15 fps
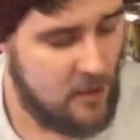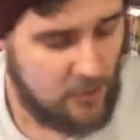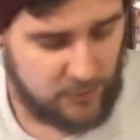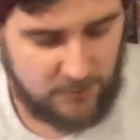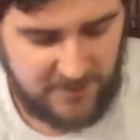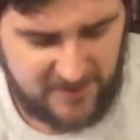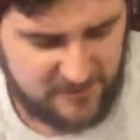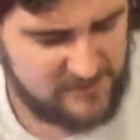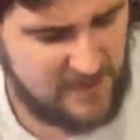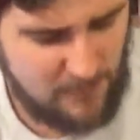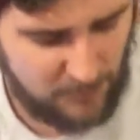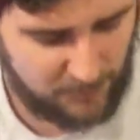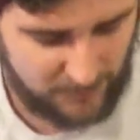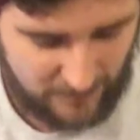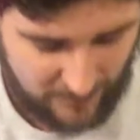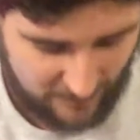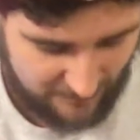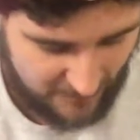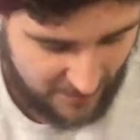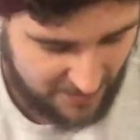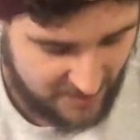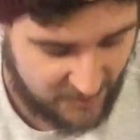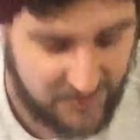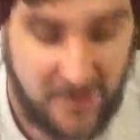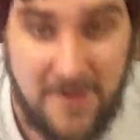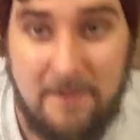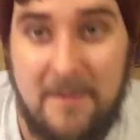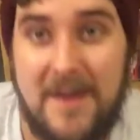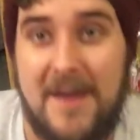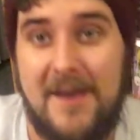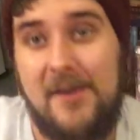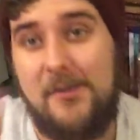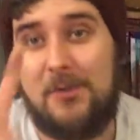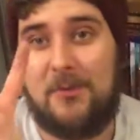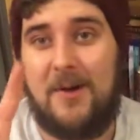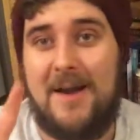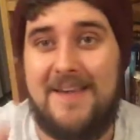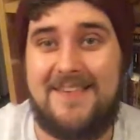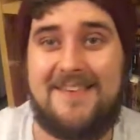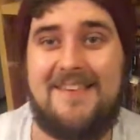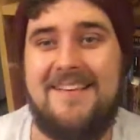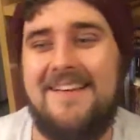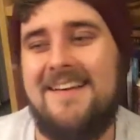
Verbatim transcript: So because that was sort of the same beer twice,